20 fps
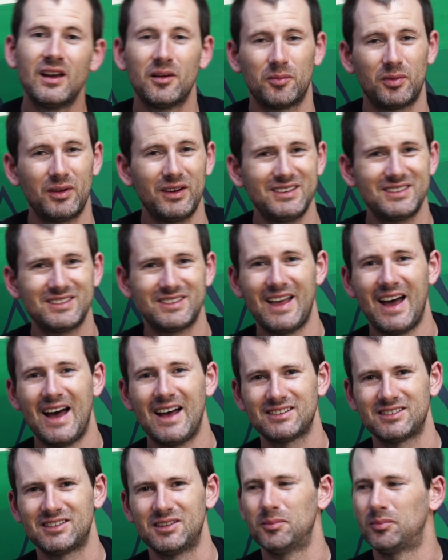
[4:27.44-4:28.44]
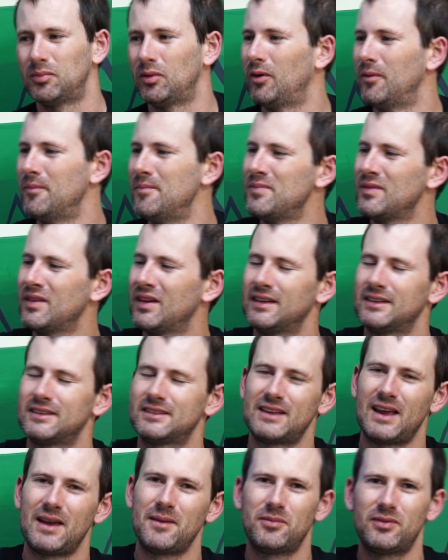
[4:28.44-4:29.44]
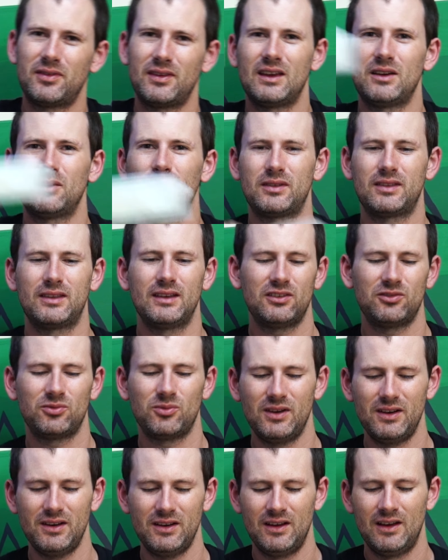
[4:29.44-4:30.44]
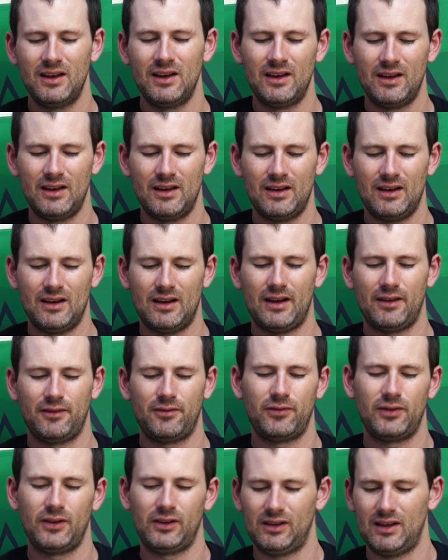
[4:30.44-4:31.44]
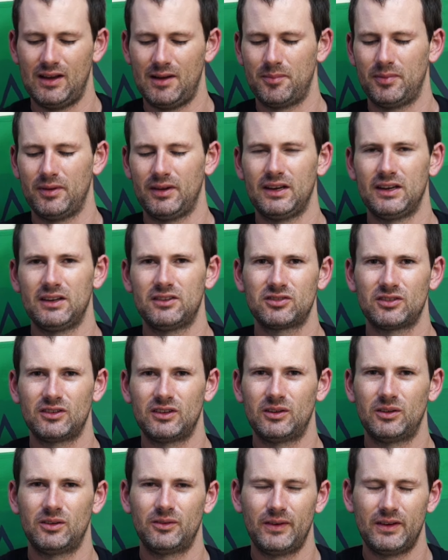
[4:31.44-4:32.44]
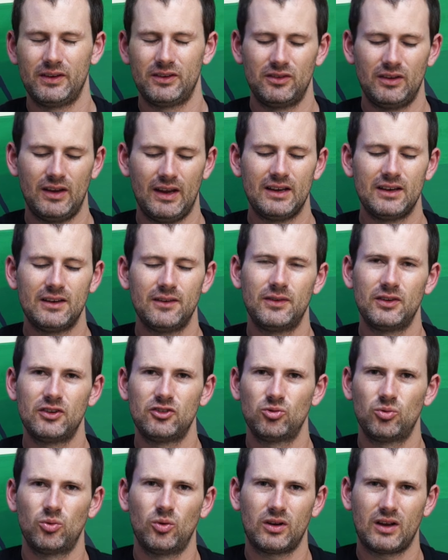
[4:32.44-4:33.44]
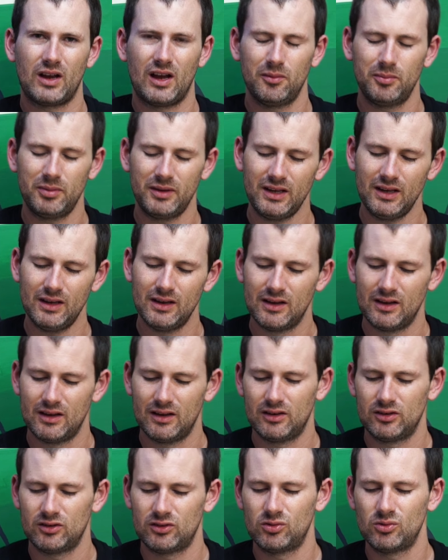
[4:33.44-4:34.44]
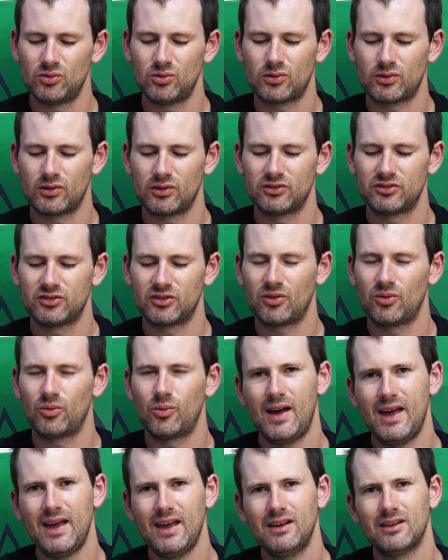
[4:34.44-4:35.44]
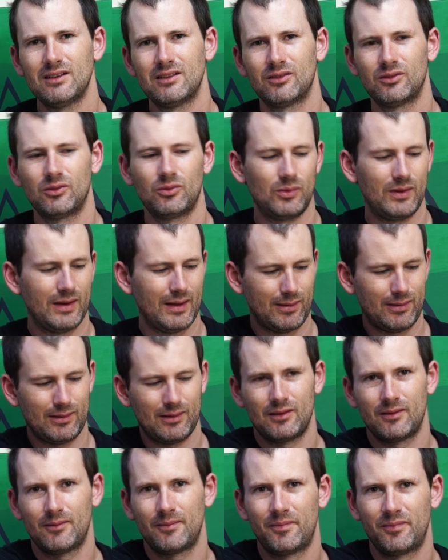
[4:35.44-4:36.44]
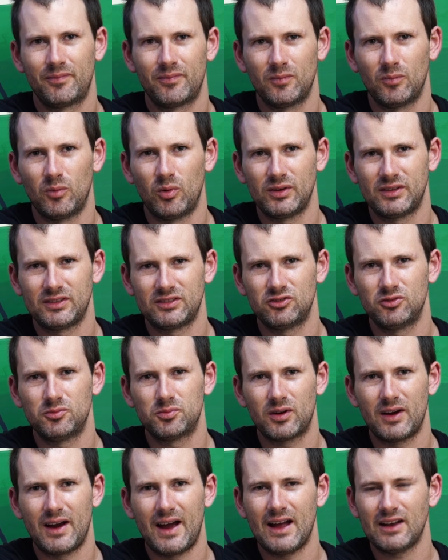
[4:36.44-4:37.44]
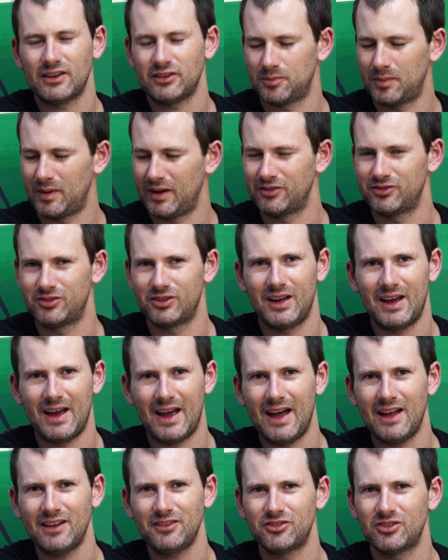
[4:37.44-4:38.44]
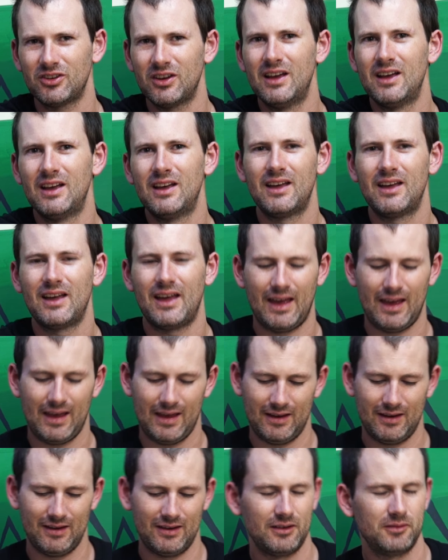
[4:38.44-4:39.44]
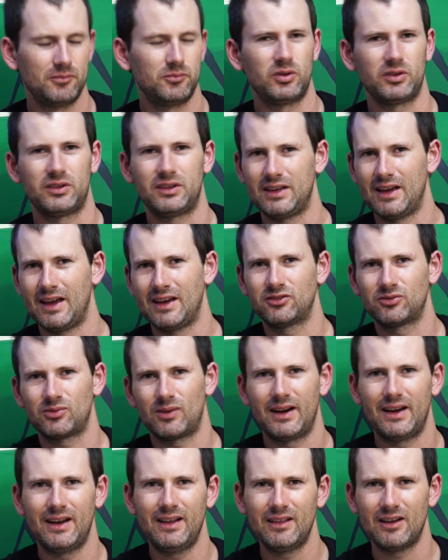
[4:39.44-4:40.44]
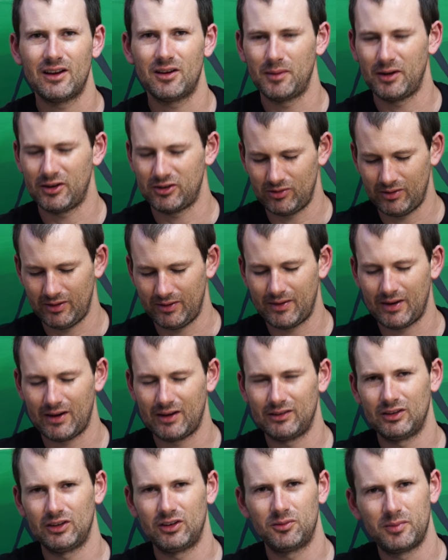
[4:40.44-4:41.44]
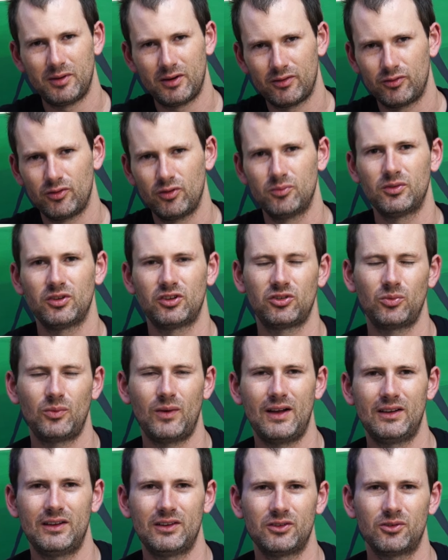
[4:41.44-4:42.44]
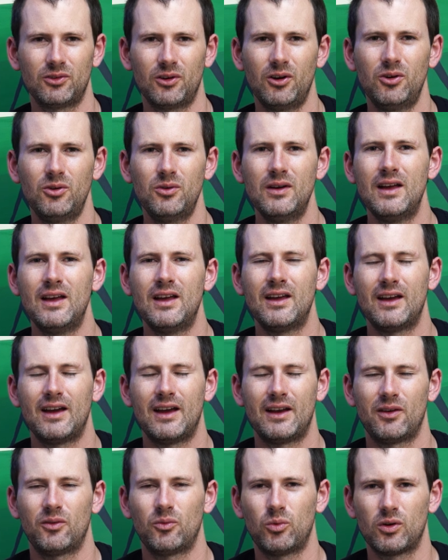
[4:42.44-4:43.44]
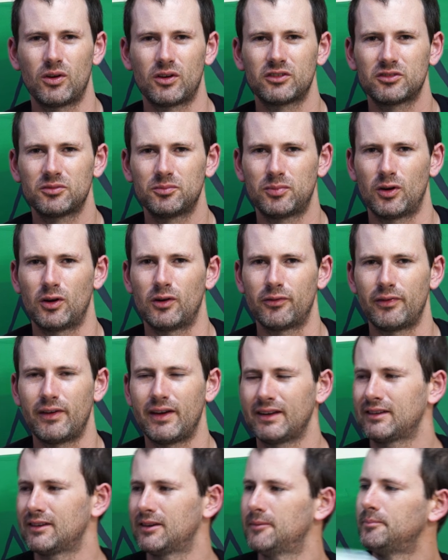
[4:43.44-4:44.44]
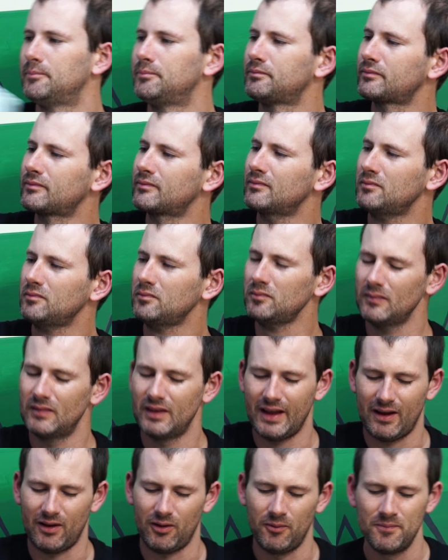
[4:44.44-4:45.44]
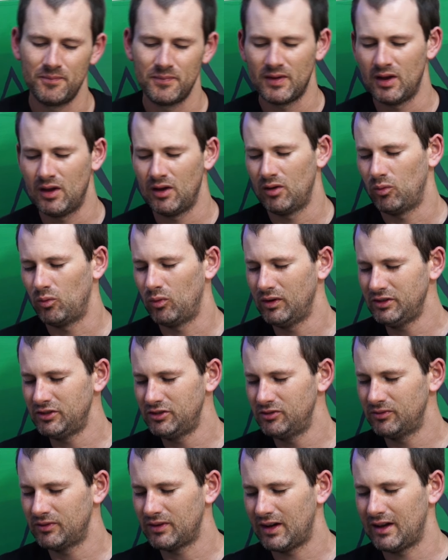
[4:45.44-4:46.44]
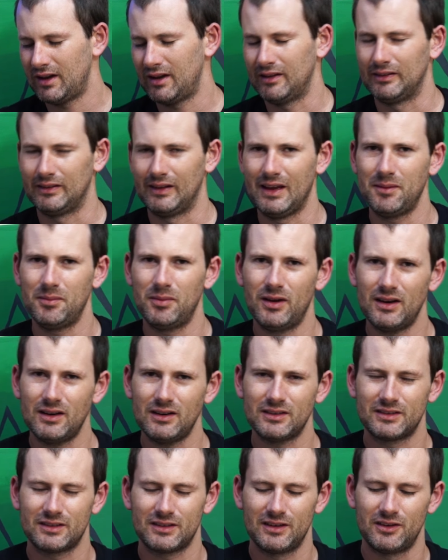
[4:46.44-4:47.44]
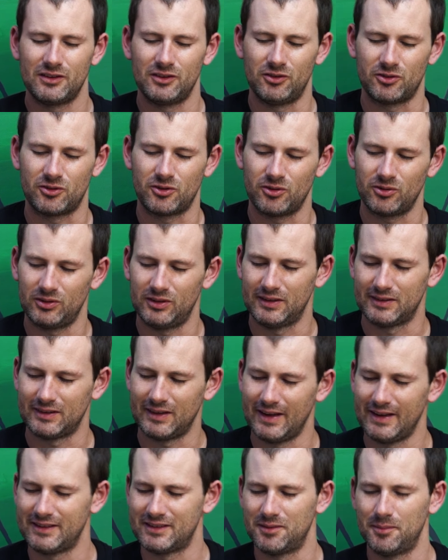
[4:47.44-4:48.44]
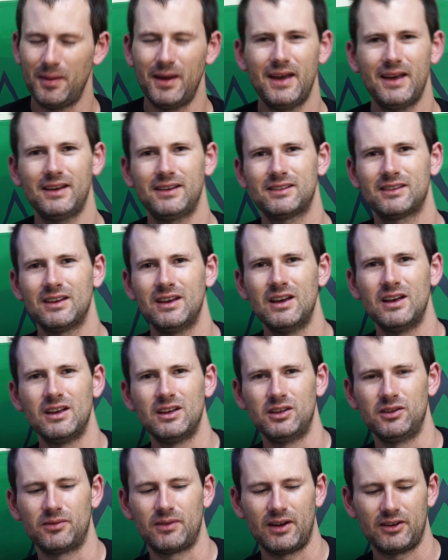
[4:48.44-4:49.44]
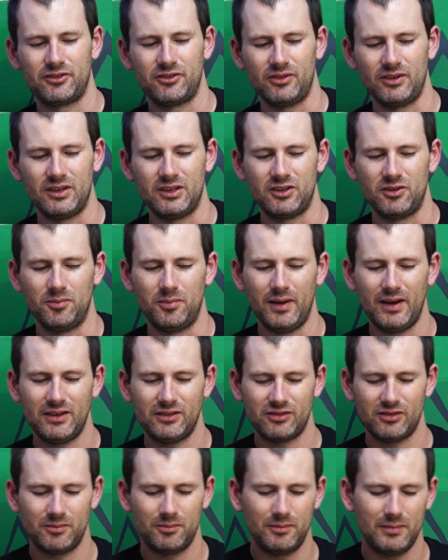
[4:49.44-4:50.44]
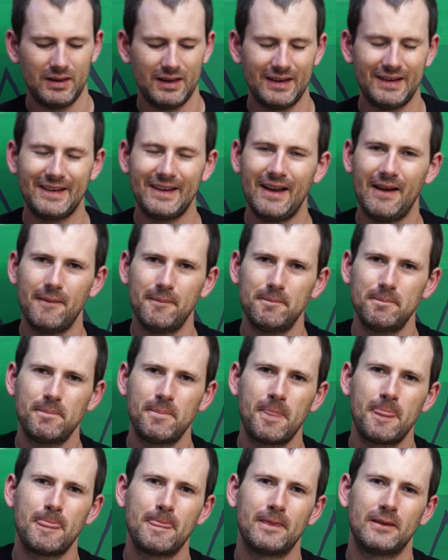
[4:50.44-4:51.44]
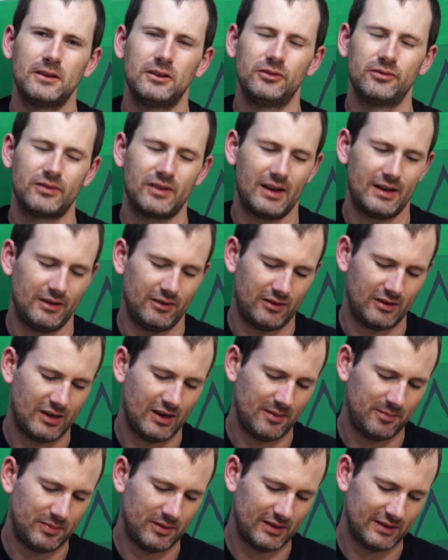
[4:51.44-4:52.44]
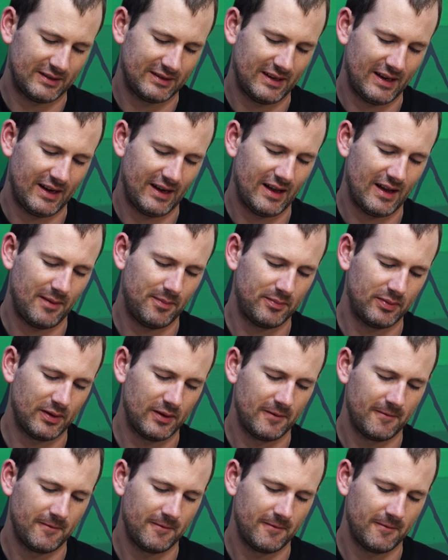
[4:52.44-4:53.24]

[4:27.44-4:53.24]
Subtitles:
But it's that simple. Same thing with this one. I fill up each little individual cubby 2/3 of the way with moist super hatch, Pangea hatch, and put the eggs right in there. Make sure they've got a little bit of room to swell and grow, and it works perfect. Now, once you've got a lay box, your girl has laid some eggs, you've got your incubation medium, you've got your cup all set up.